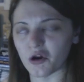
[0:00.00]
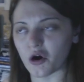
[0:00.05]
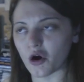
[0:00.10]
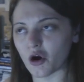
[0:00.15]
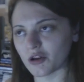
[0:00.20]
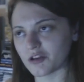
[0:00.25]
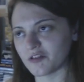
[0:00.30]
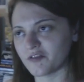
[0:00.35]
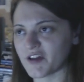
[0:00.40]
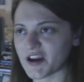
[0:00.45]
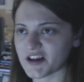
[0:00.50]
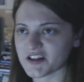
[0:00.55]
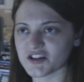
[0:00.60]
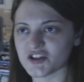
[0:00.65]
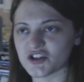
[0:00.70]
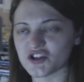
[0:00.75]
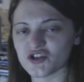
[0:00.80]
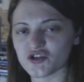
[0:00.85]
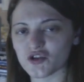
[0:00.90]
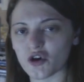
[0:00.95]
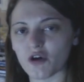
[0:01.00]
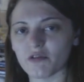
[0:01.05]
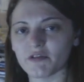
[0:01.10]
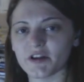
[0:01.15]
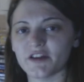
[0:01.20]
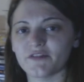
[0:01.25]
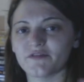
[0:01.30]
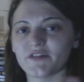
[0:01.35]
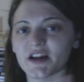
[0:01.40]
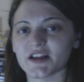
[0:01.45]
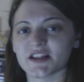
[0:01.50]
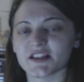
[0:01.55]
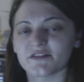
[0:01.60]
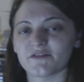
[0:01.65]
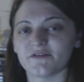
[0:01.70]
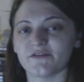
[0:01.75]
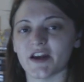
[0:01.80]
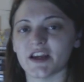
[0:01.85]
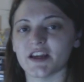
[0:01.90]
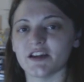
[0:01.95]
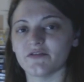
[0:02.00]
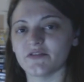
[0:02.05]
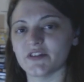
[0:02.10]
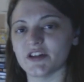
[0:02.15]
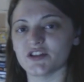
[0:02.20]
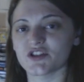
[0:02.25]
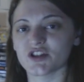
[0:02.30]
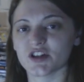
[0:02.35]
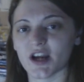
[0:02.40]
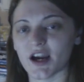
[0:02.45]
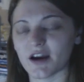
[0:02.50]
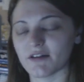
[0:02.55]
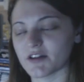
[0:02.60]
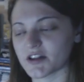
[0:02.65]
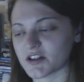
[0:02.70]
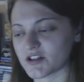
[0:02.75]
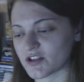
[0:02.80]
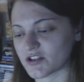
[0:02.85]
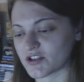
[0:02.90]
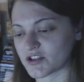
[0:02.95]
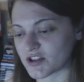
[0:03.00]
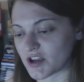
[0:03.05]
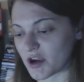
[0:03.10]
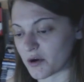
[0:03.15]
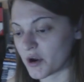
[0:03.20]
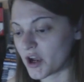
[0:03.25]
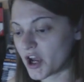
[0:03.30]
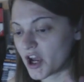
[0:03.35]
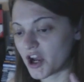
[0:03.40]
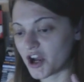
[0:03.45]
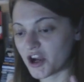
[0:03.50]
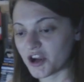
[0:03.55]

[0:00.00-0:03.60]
and it all affects the story, affects the fate of each character. So